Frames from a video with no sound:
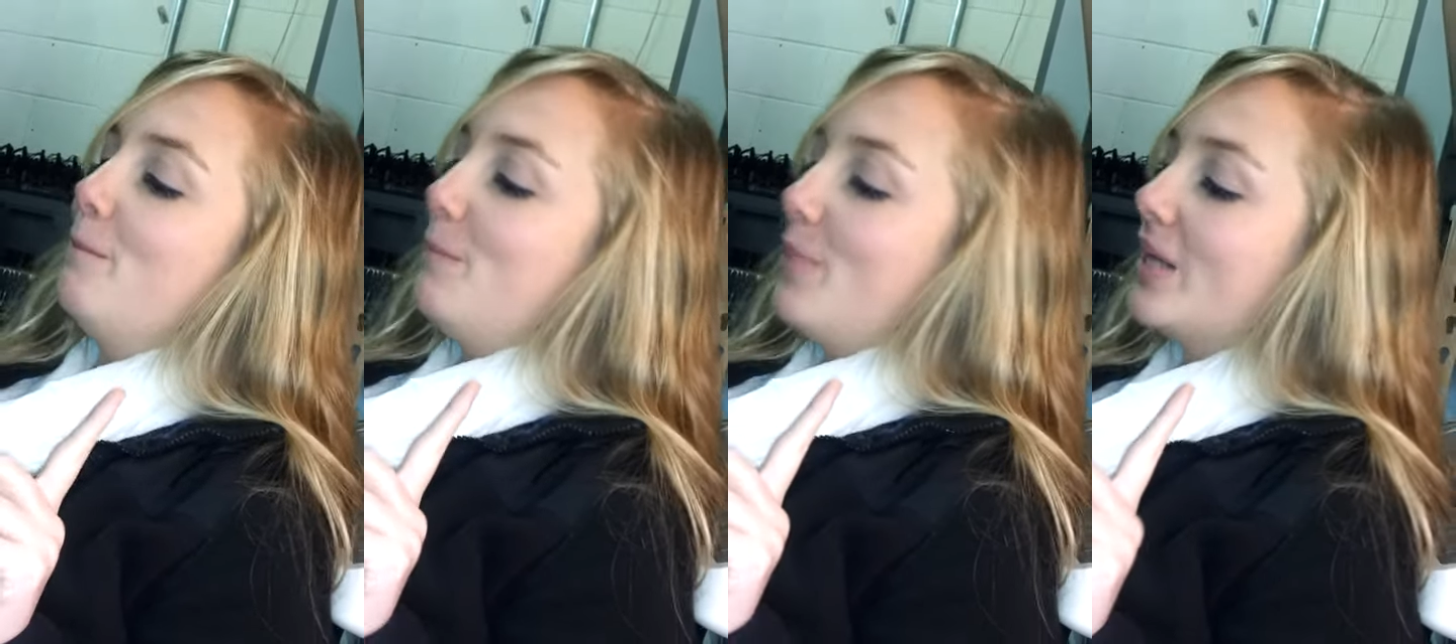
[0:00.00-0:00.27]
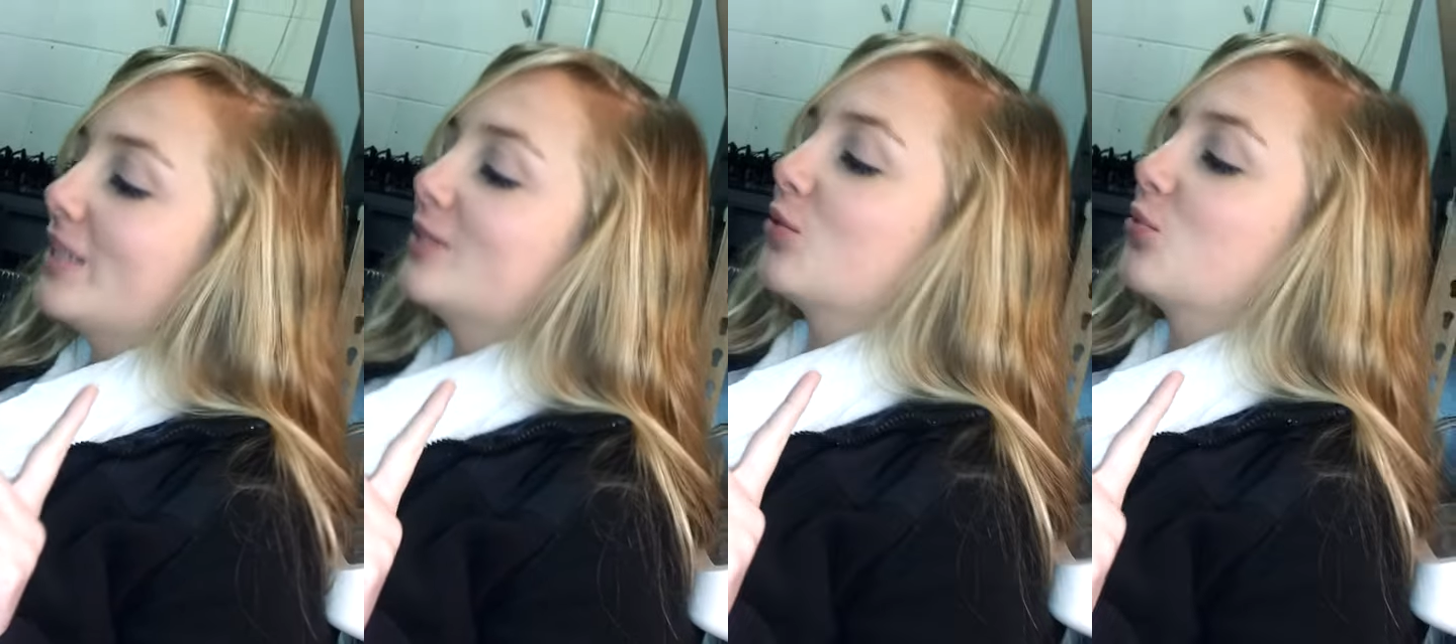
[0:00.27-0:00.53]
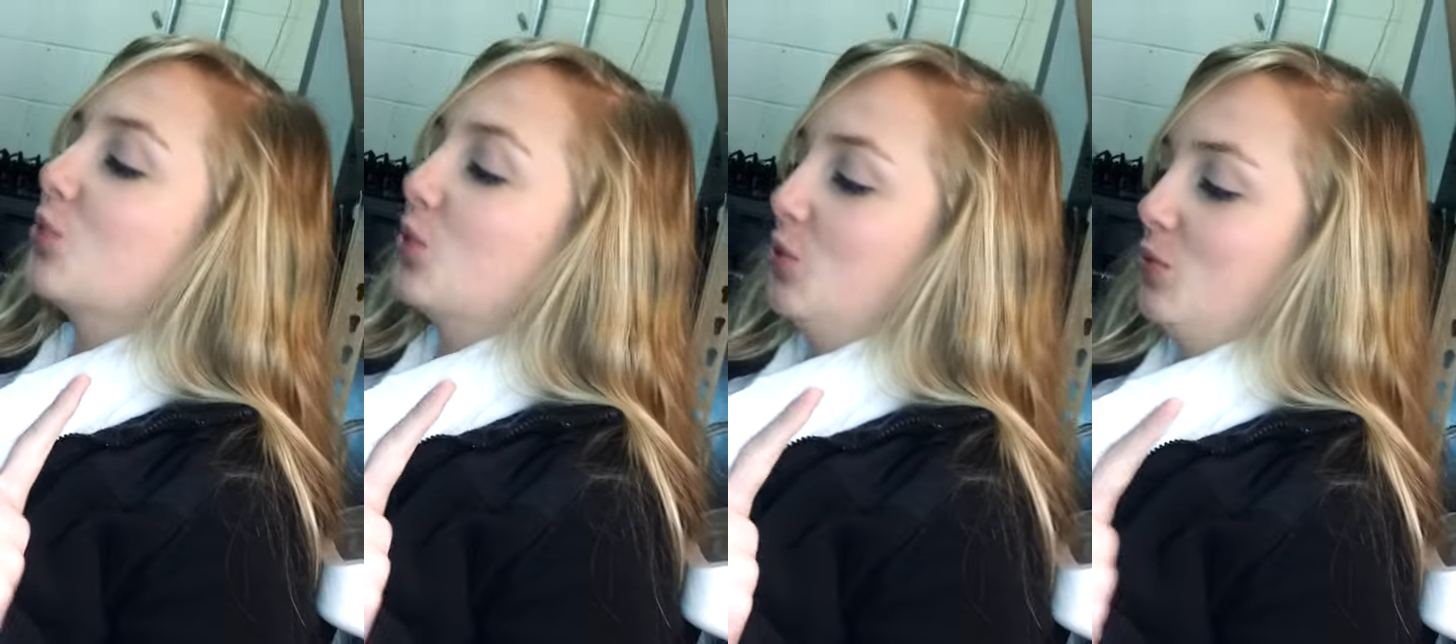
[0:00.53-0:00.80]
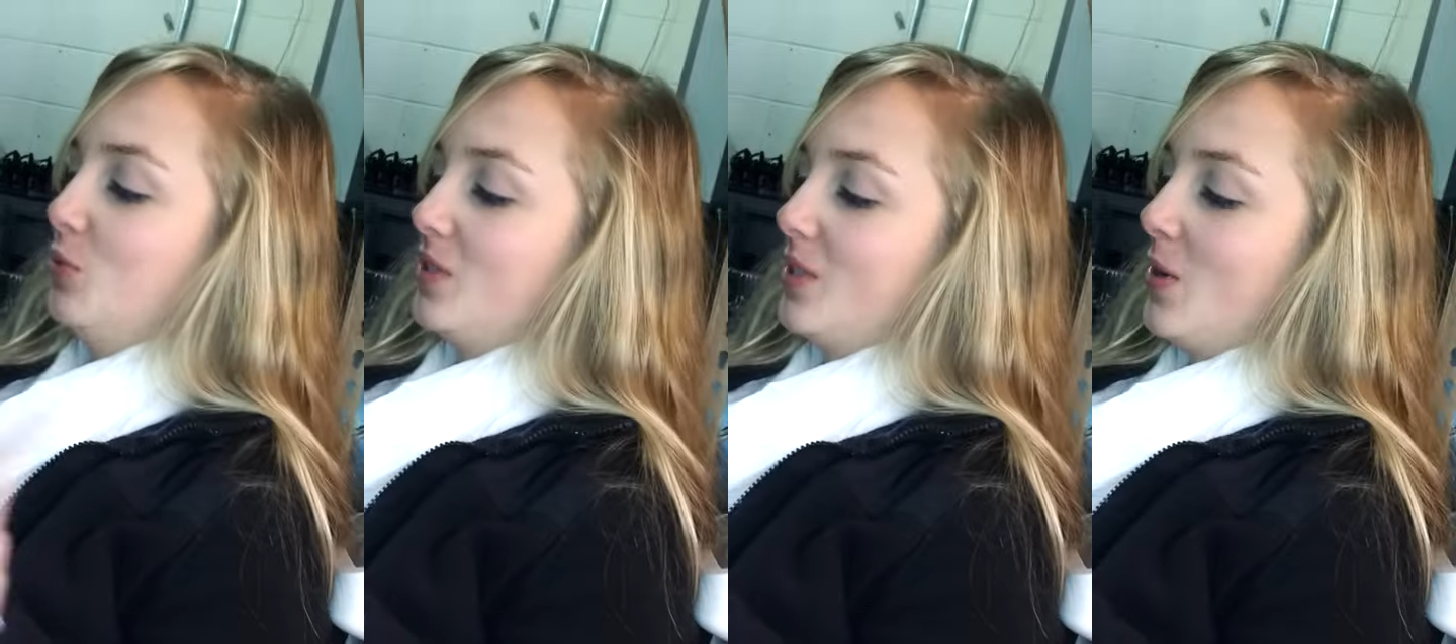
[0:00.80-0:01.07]
Best of
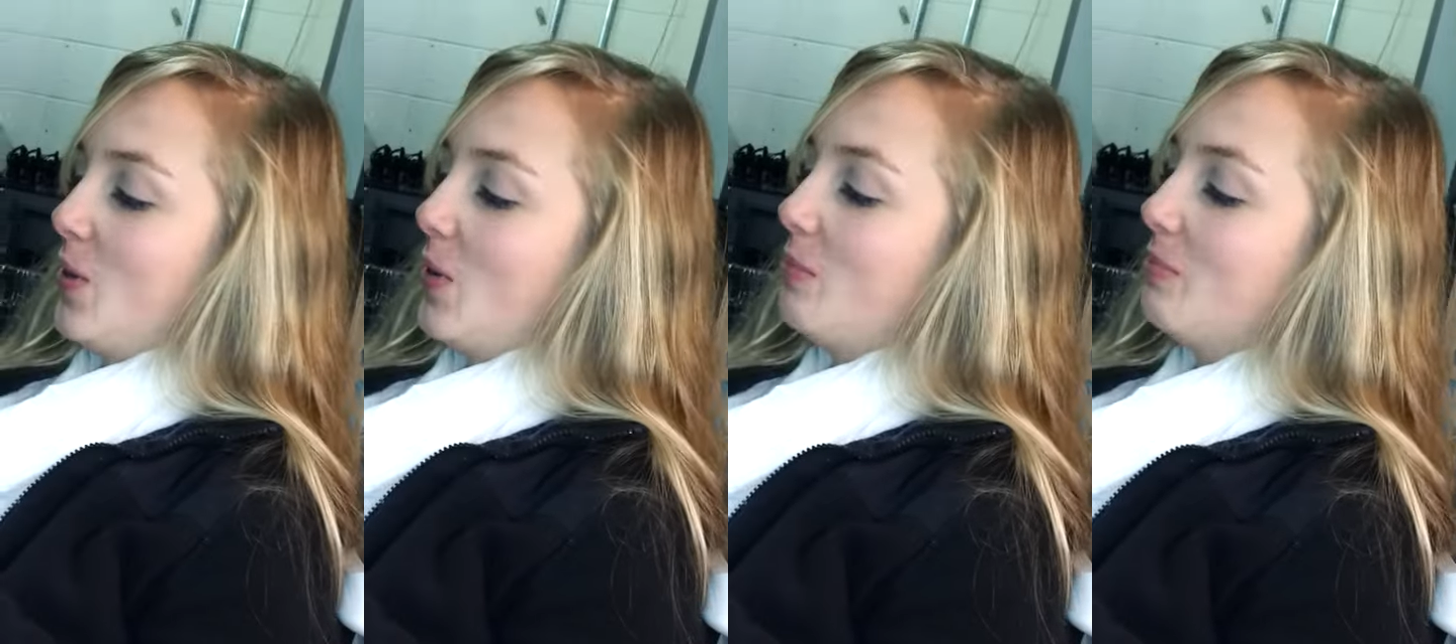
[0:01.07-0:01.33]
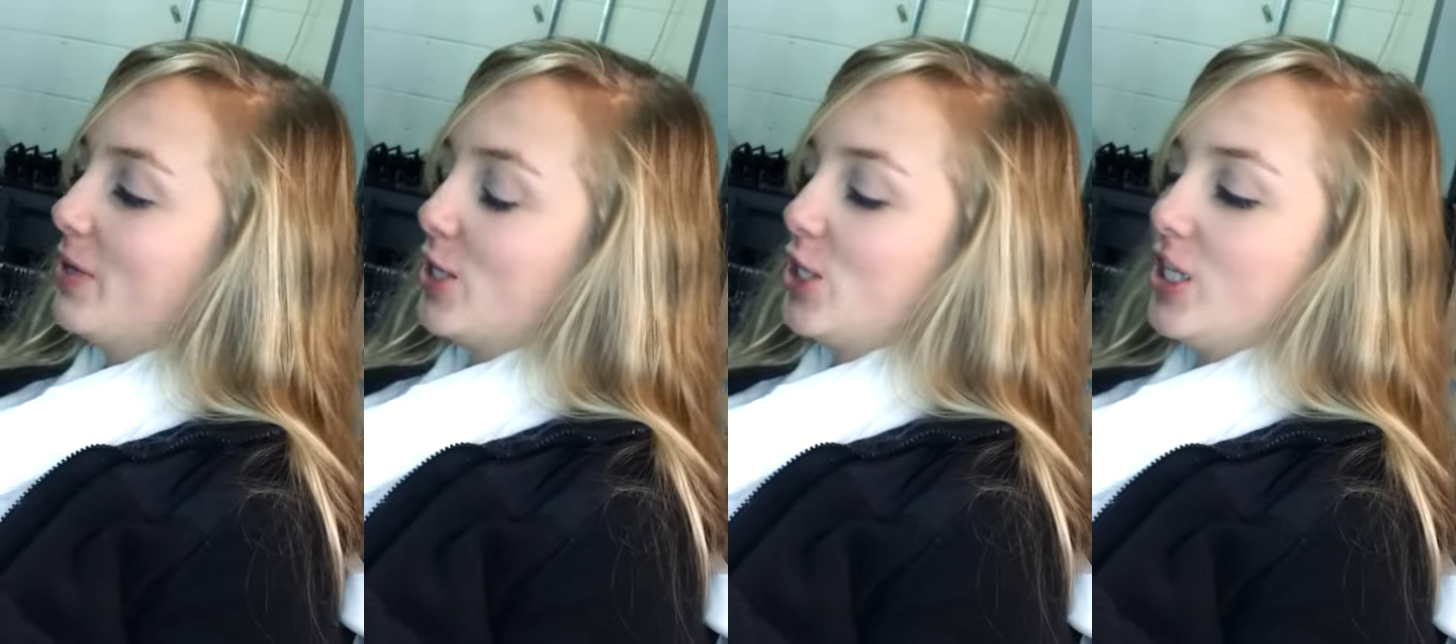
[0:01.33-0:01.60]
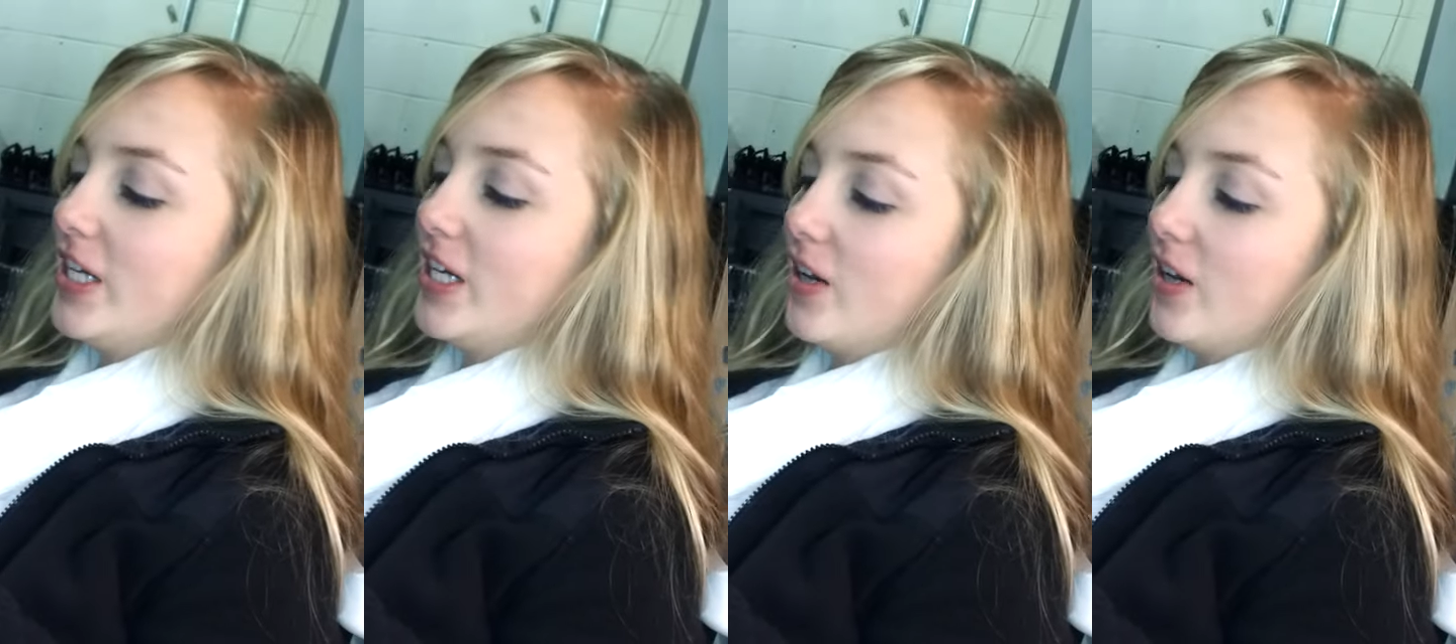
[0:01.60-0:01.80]
ruse. But she